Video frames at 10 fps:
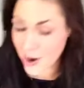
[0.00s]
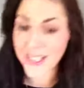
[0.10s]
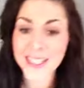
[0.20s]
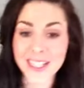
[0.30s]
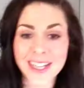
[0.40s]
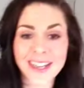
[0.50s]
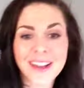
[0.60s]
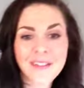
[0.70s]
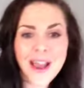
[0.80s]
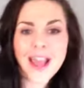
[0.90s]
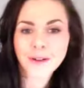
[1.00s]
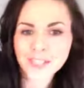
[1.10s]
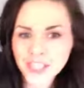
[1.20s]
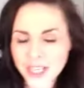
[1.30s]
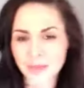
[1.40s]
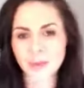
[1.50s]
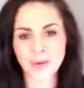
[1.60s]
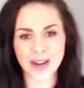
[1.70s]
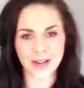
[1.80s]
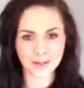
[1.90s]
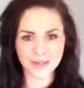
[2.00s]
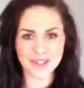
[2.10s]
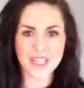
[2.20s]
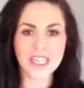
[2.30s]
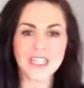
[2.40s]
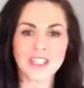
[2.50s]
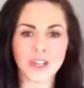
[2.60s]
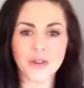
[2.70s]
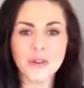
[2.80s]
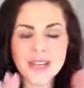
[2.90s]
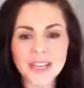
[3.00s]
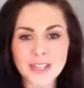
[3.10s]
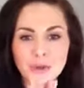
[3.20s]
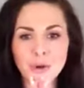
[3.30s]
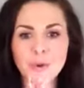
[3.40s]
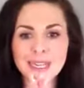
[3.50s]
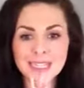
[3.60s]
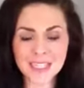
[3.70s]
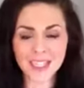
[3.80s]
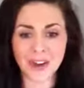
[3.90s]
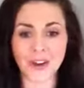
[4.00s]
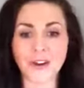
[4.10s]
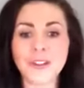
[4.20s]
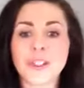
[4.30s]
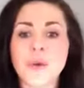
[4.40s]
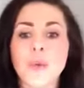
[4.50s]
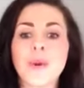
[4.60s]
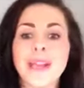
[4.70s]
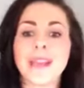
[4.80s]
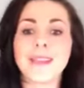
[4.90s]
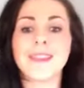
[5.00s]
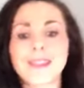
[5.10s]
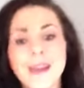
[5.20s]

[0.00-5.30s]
idea of how to shape the brows. So you need to always start with